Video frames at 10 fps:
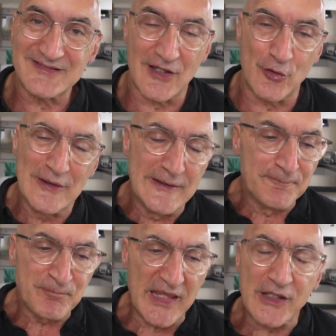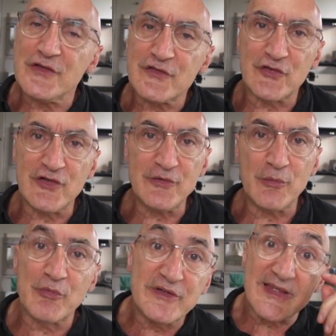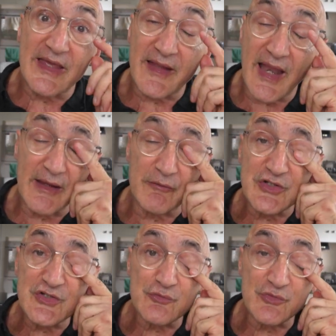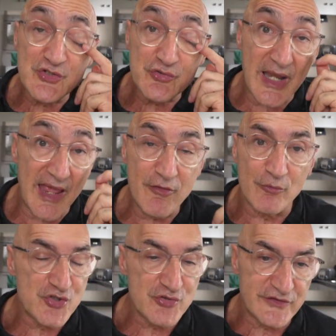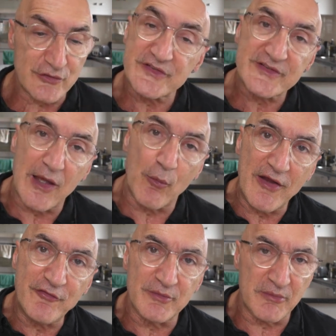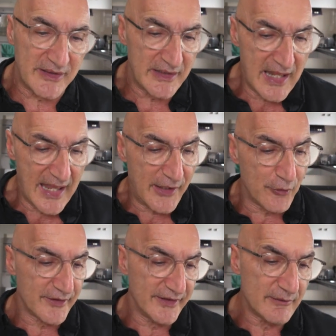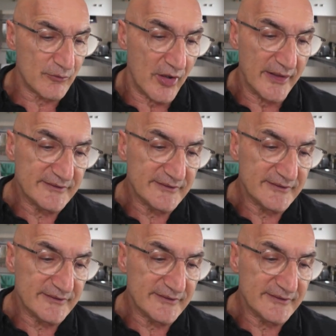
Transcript: So it concerns me when we say that, hey, we shouldn't have them. We should sort of stay away from them and not eat them right.